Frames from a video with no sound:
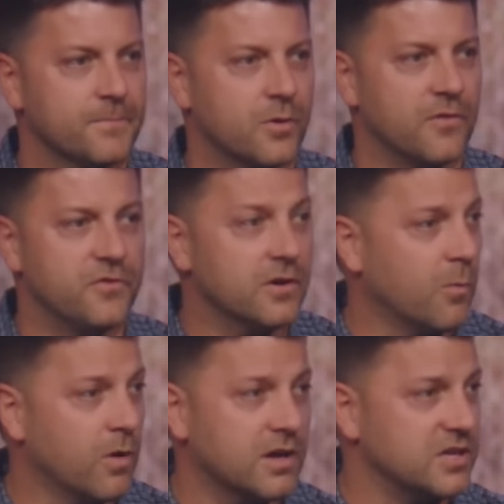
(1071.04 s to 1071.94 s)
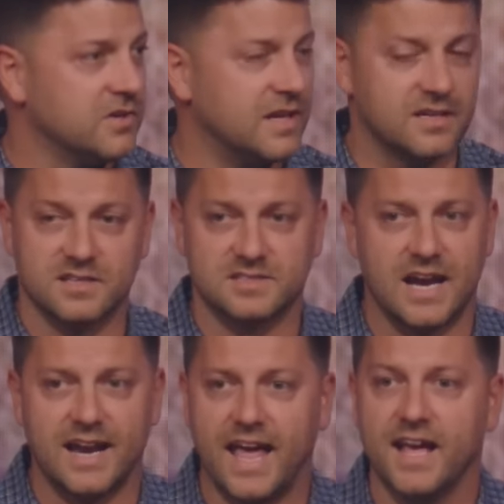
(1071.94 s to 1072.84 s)
Or if you're at work, you need to
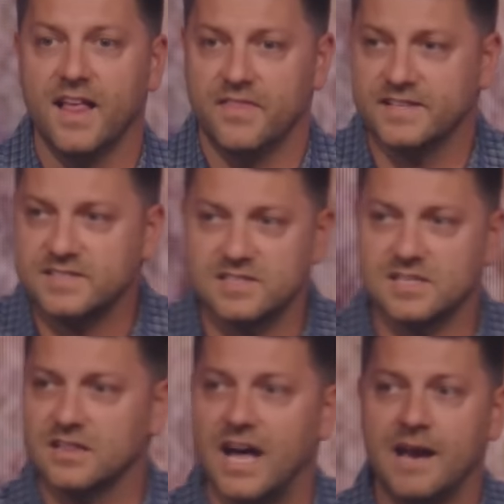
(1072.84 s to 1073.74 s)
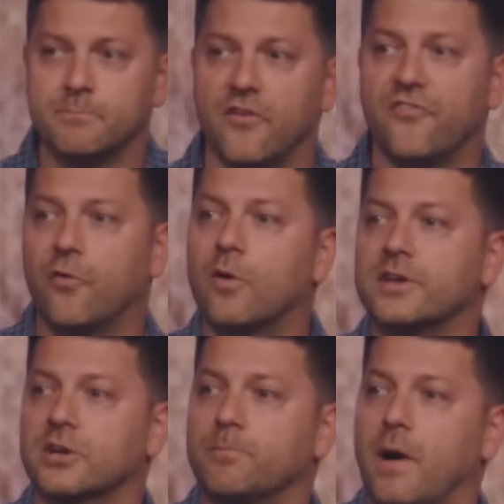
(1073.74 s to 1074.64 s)
decide, hey, this is the line before
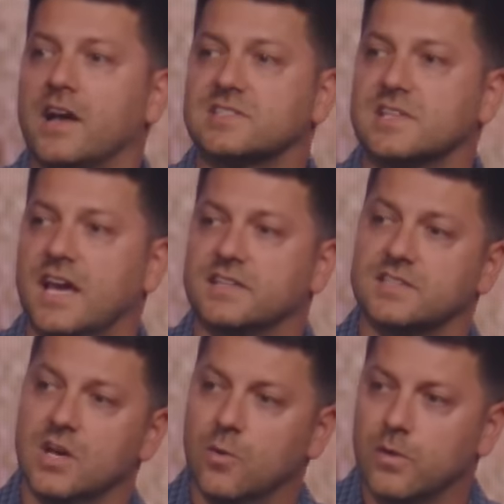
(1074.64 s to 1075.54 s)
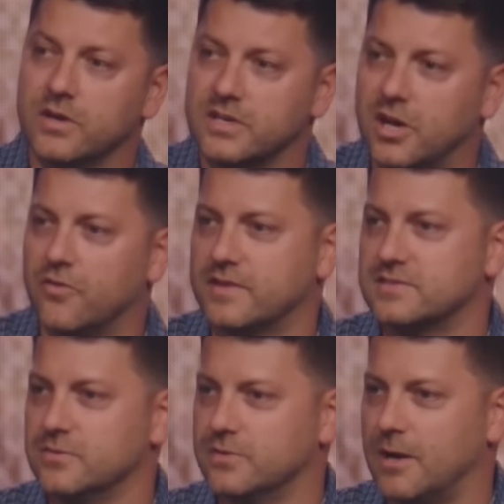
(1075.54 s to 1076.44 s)
your boss says, well, you know, that's
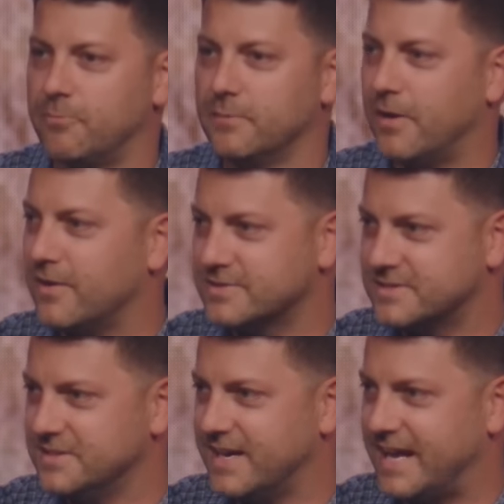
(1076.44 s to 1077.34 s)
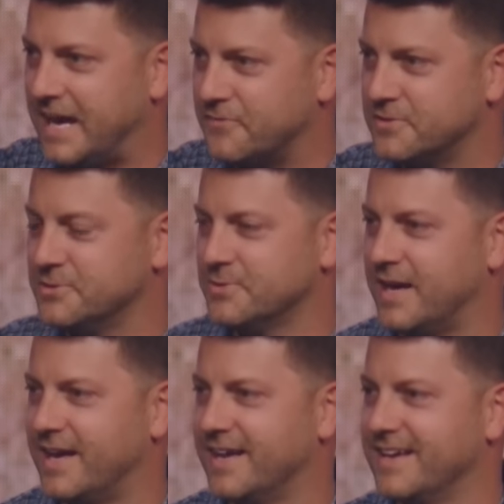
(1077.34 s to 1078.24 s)
new company policy. You kind of have to do
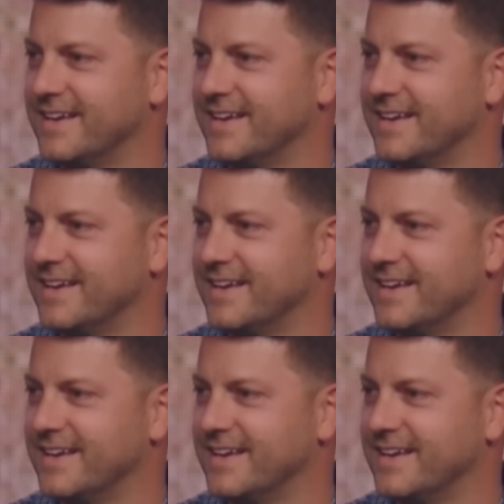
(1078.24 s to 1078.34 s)
that.